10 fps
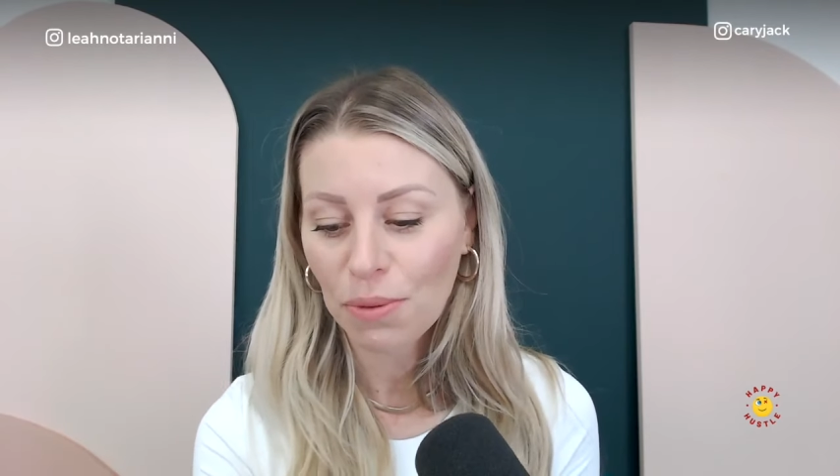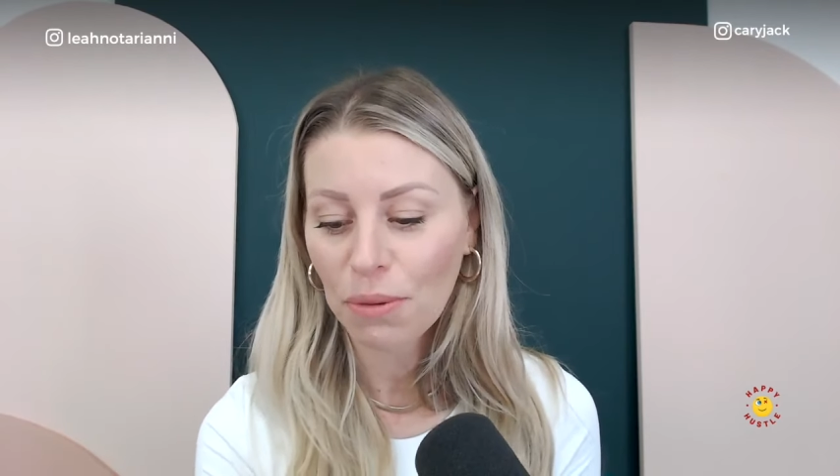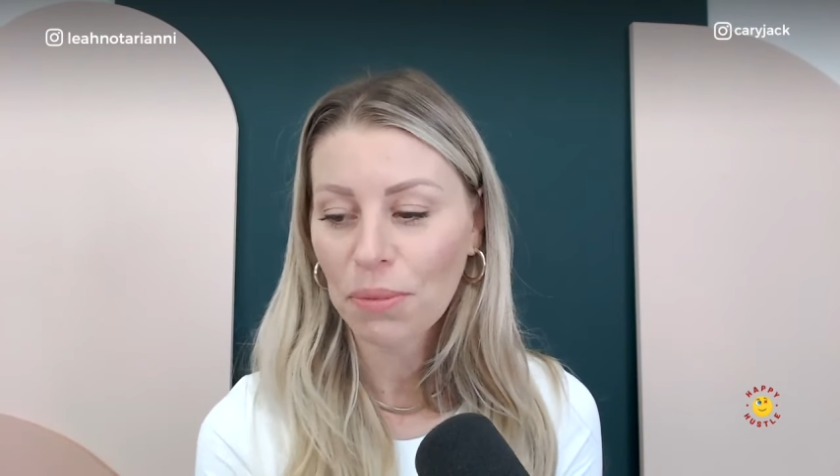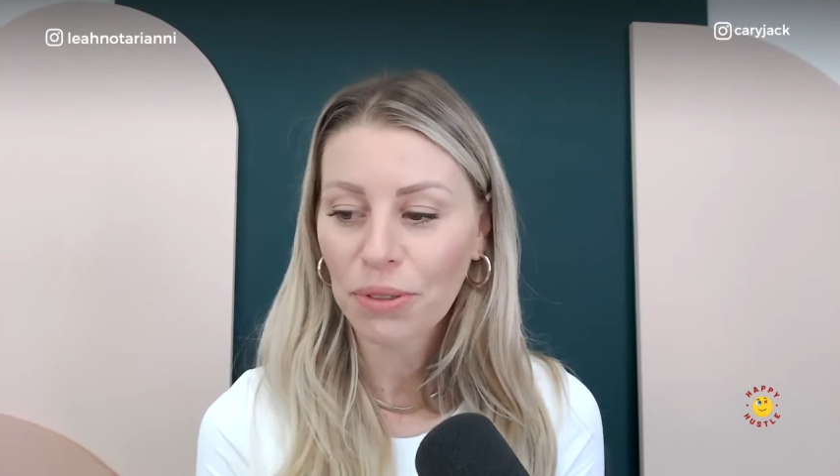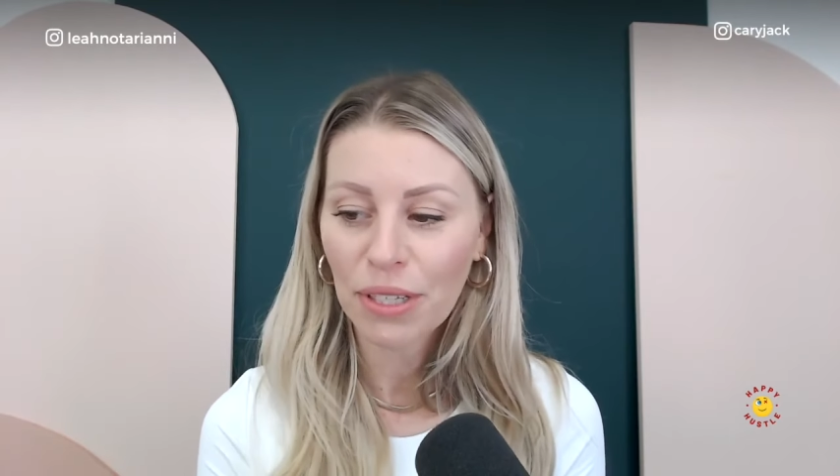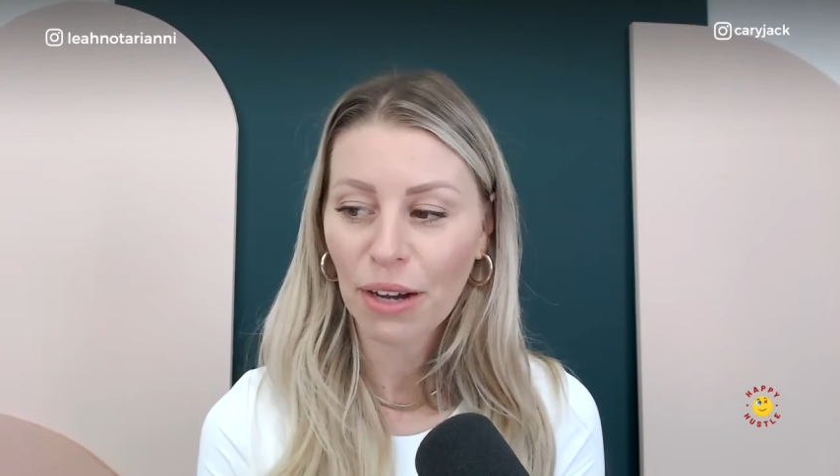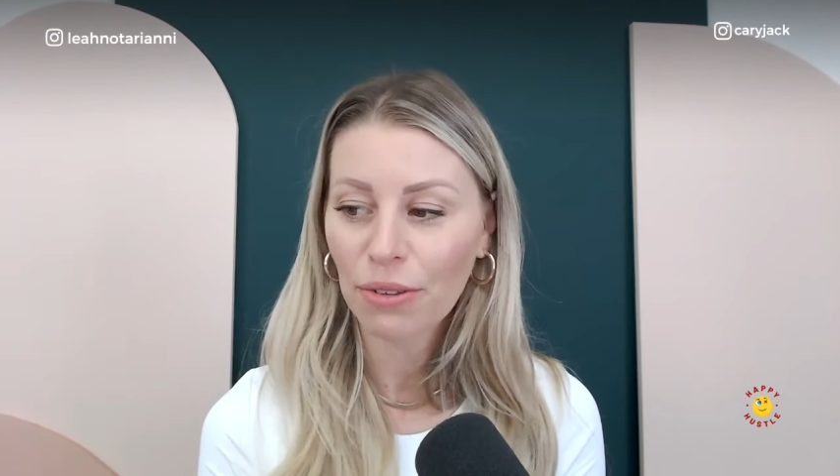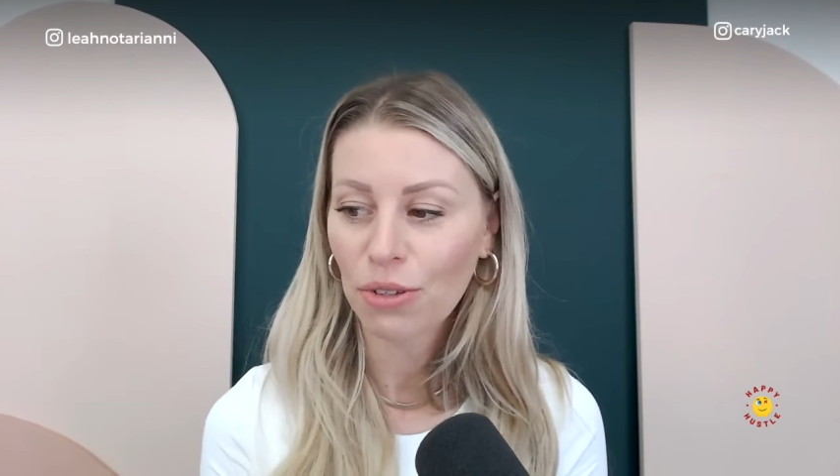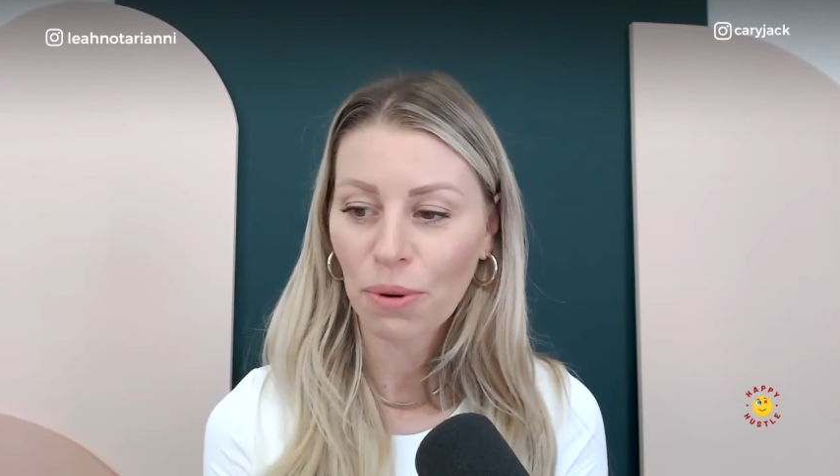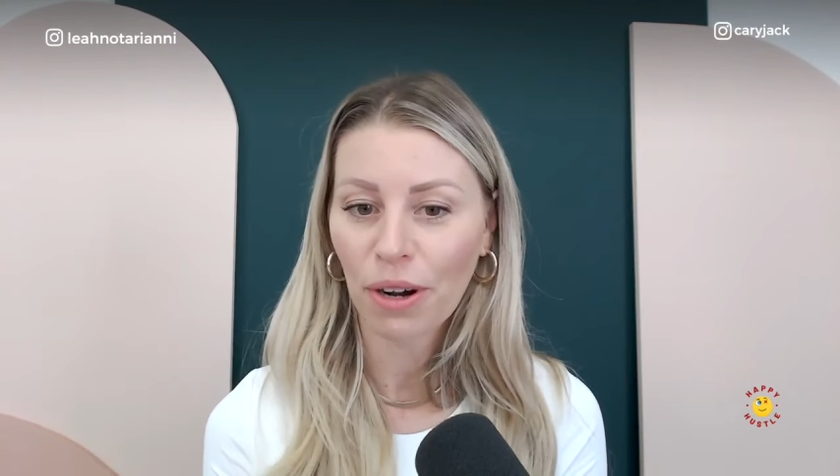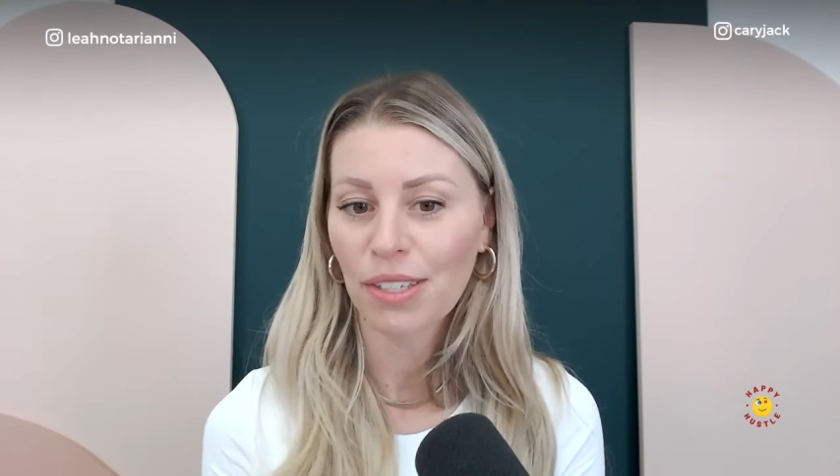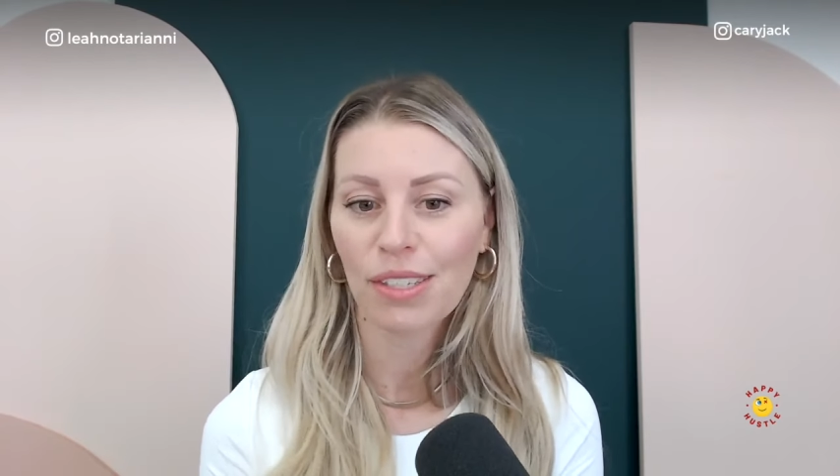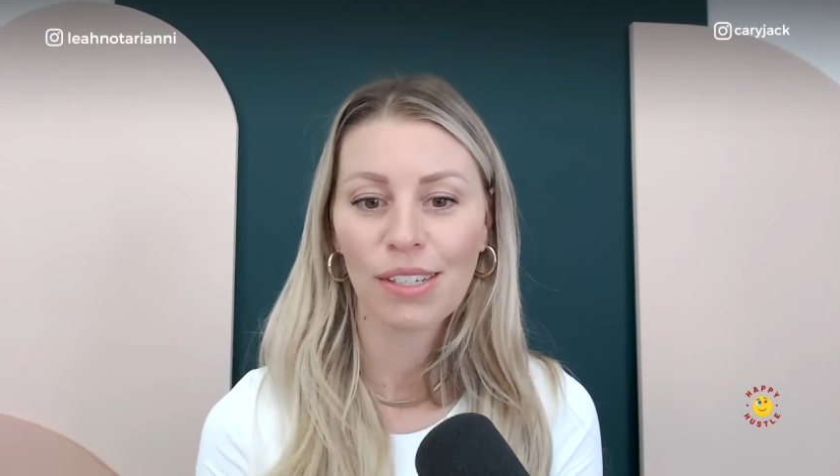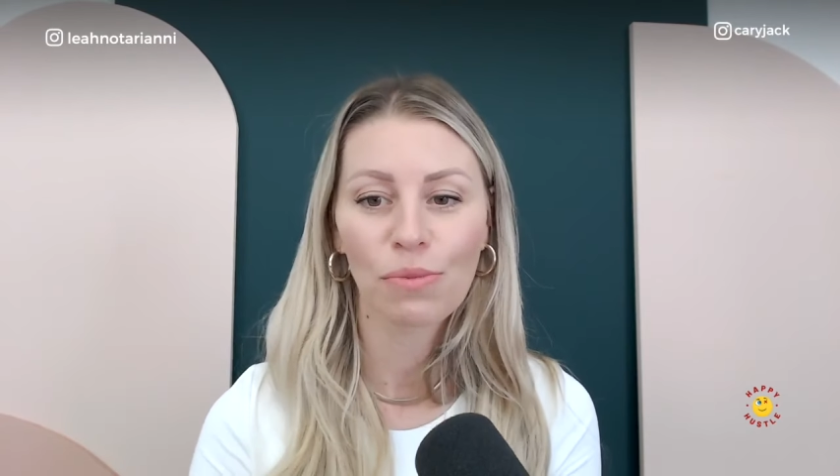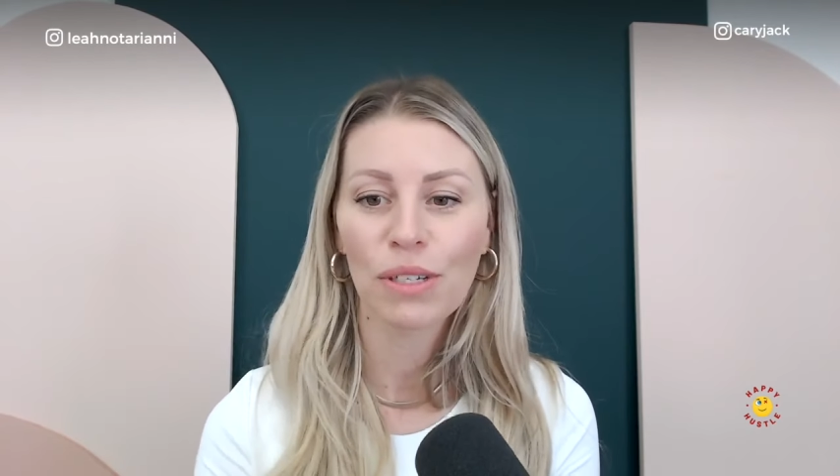been building out those processes.